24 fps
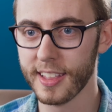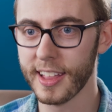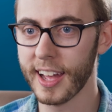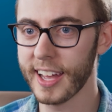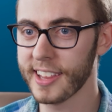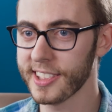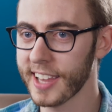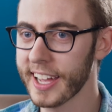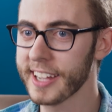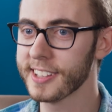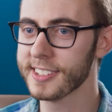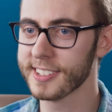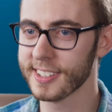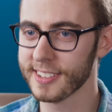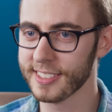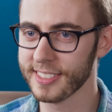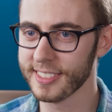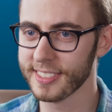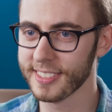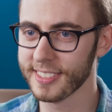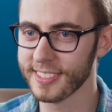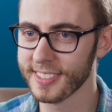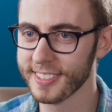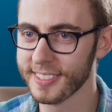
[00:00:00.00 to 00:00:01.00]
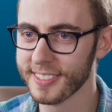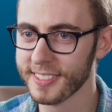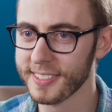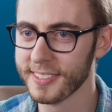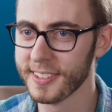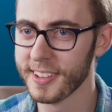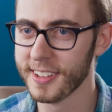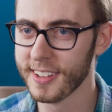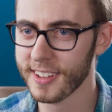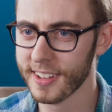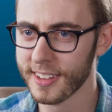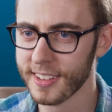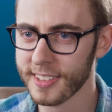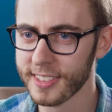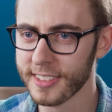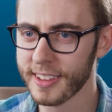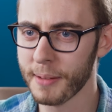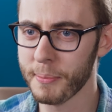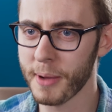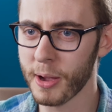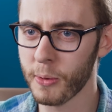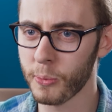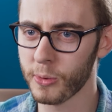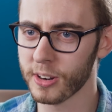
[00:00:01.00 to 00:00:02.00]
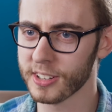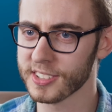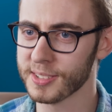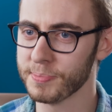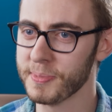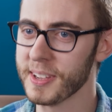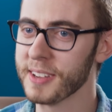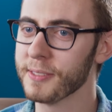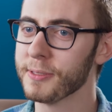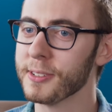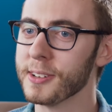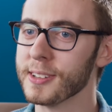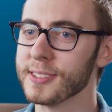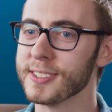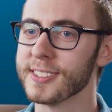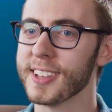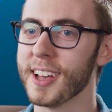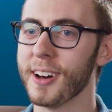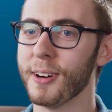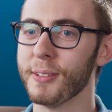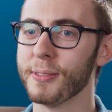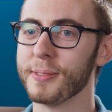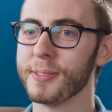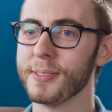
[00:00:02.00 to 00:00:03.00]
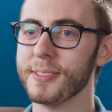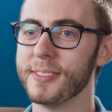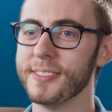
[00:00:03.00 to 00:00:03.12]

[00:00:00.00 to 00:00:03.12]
I like to let my work speak for itself.